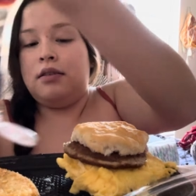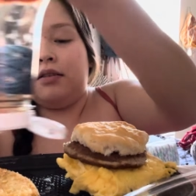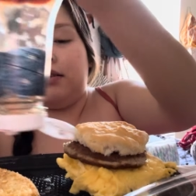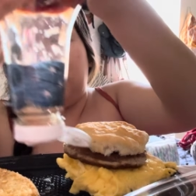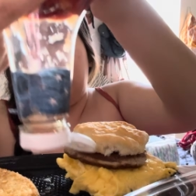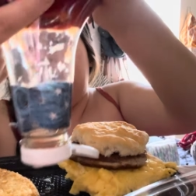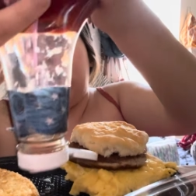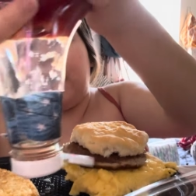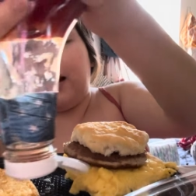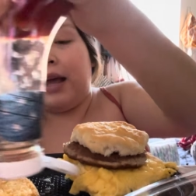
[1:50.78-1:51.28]

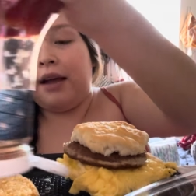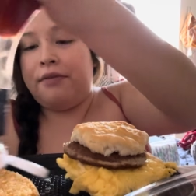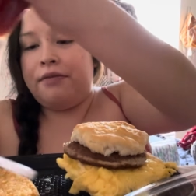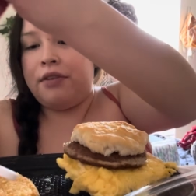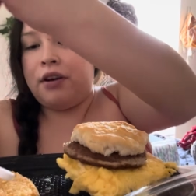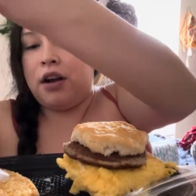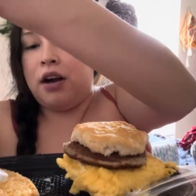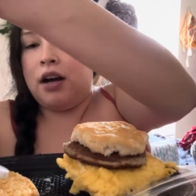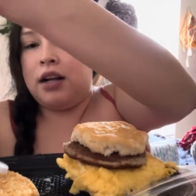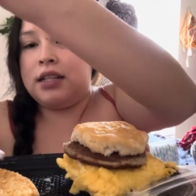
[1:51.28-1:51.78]
I, I
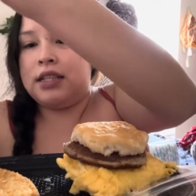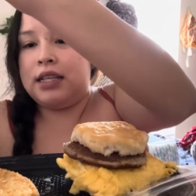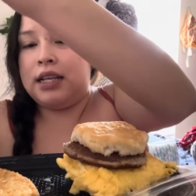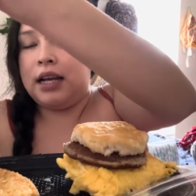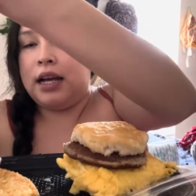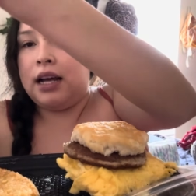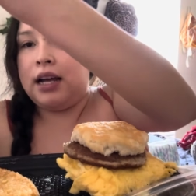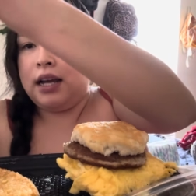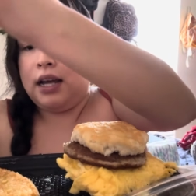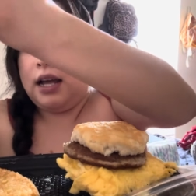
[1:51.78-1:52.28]
forgot
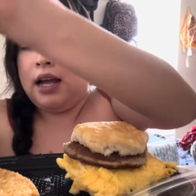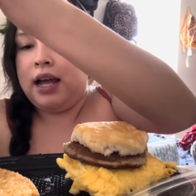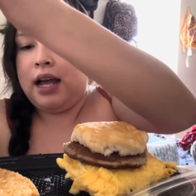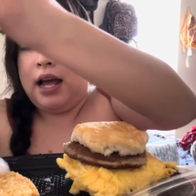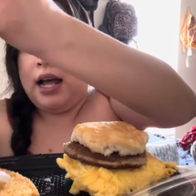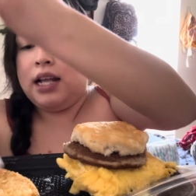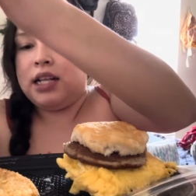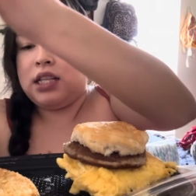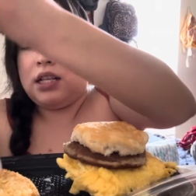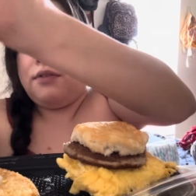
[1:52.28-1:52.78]
to
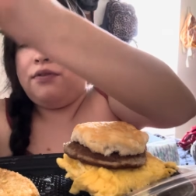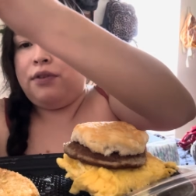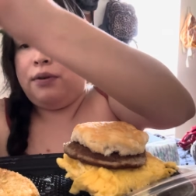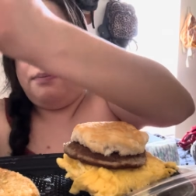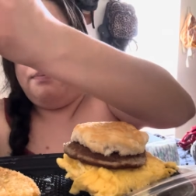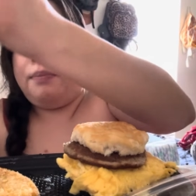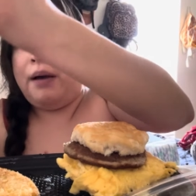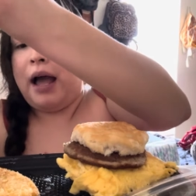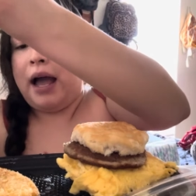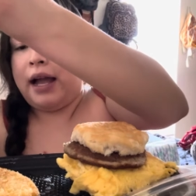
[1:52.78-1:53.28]
ask for
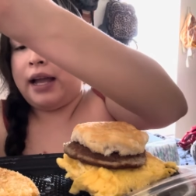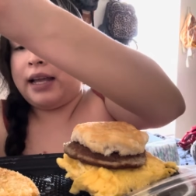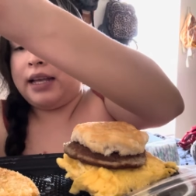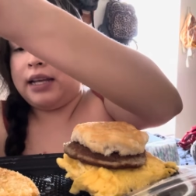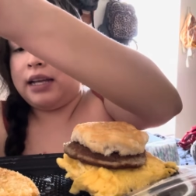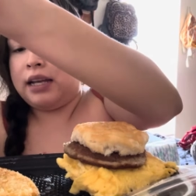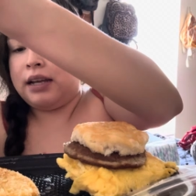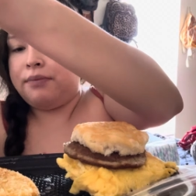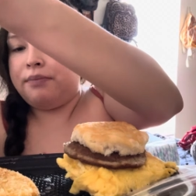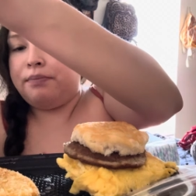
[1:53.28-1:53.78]
packet,